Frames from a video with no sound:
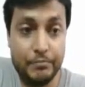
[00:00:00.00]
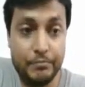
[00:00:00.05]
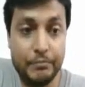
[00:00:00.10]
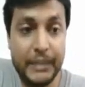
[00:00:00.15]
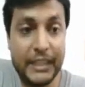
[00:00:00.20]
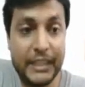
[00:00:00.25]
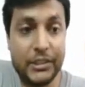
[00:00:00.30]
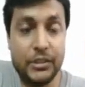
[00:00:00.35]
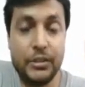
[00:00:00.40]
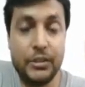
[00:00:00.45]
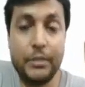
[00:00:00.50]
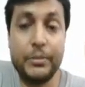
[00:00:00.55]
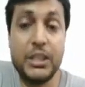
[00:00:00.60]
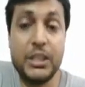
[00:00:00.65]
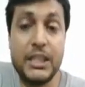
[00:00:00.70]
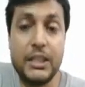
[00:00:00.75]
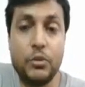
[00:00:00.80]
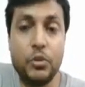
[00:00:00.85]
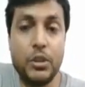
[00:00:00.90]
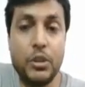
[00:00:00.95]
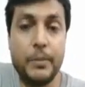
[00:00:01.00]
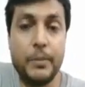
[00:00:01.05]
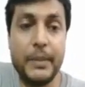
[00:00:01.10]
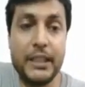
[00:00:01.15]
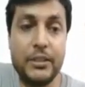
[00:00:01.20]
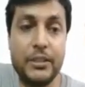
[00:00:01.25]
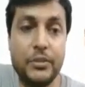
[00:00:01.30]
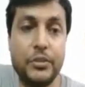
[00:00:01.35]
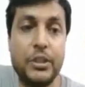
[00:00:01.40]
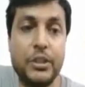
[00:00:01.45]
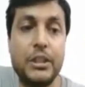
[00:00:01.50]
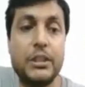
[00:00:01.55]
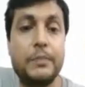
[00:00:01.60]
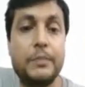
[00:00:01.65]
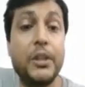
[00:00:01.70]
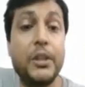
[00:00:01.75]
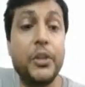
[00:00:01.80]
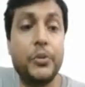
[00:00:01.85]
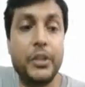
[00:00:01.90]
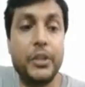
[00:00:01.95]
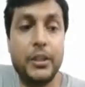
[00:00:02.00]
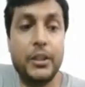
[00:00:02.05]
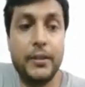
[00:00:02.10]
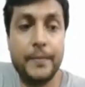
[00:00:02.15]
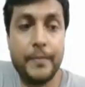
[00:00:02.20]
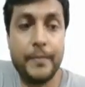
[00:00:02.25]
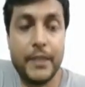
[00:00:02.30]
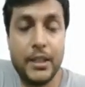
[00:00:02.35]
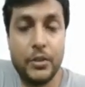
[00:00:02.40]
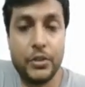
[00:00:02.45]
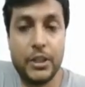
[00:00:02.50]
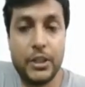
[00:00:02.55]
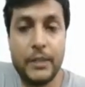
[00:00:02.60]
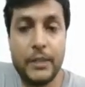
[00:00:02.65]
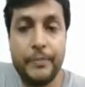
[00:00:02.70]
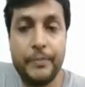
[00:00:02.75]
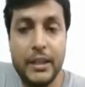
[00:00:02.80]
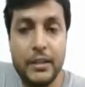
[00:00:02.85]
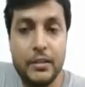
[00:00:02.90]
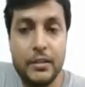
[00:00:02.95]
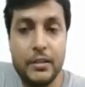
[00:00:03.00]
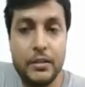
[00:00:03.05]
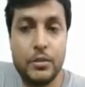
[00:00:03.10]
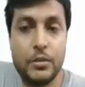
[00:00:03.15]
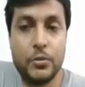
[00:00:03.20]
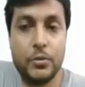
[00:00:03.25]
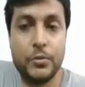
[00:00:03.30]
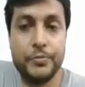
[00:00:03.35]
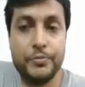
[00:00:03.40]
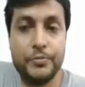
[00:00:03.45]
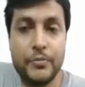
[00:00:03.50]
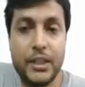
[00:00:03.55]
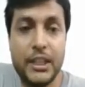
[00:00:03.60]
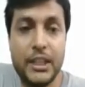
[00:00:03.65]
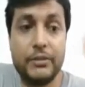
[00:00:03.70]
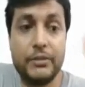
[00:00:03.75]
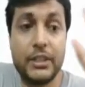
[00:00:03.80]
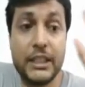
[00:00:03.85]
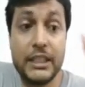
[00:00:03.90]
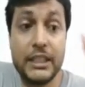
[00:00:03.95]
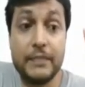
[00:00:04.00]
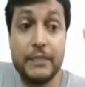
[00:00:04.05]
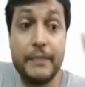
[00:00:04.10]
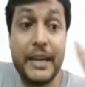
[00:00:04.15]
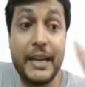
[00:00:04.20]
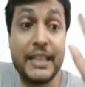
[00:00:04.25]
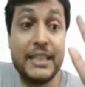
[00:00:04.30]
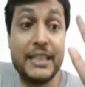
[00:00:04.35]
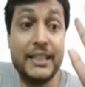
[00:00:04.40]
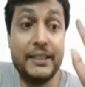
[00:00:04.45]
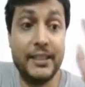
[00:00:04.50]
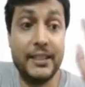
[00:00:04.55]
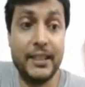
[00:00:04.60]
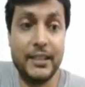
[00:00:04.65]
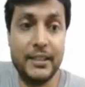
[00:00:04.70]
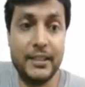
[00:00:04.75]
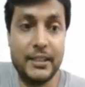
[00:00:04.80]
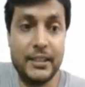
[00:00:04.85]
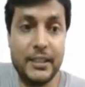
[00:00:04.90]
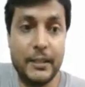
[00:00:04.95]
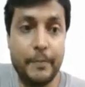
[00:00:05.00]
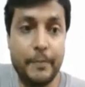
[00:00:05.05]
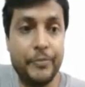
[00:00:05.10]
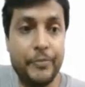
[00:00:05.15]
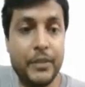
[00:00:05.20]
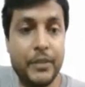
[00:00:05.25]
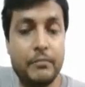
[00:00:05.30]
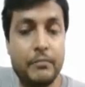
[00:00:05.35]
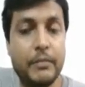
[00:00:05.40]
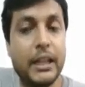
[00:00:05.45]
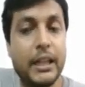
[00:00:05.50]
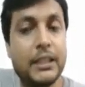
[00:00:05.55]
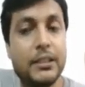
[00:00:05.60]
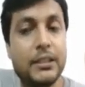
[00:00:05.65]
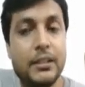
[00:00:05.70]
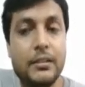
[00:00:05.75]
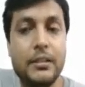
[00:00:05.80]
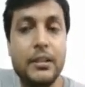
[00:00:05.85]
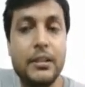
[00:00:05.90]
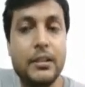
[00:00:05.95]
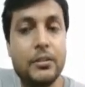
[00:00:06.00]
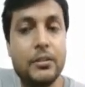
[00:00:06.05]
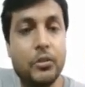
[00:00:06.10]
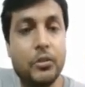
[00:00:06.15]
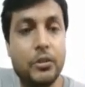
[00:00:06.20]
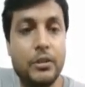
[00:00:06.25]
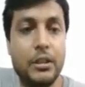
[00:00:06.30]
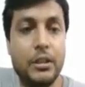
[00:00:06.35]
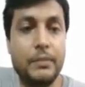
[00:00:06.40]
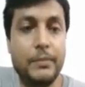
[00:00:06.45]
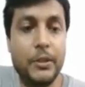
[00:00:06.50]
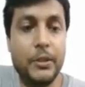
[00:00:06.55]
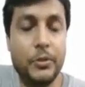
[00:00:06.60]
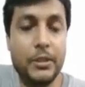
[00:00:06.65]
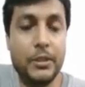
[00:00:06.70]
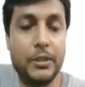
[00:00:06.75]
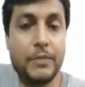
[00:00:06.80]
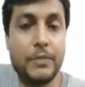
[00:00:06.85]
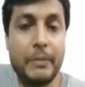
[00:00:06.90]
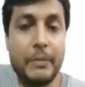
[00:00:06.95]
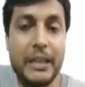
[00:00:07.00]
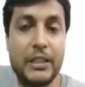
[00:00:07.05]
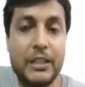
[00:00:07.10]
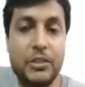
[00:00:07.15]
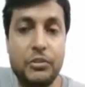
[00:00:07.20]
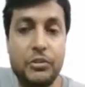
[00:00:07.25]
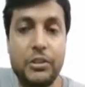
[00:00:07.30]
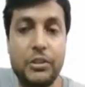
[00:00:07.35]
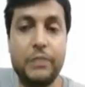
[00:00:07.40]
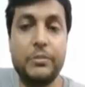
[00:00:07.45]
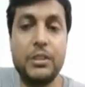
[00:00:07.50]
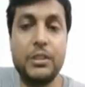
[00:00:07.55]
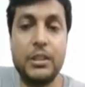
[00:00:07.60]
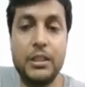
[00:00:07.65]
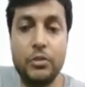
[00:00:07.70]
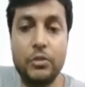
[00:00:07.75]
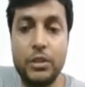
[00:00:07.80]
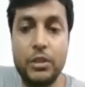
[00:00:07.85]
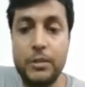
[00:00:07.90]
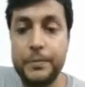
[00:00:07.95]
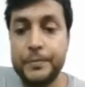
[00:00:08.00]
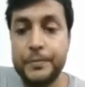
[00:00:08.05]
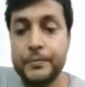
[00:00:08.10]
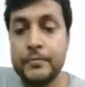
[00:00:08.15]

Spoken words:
Bacterium is singular, bacteria is plural. Okay, so never write bacterias. Bacteria is already plural. Bacterium is singular.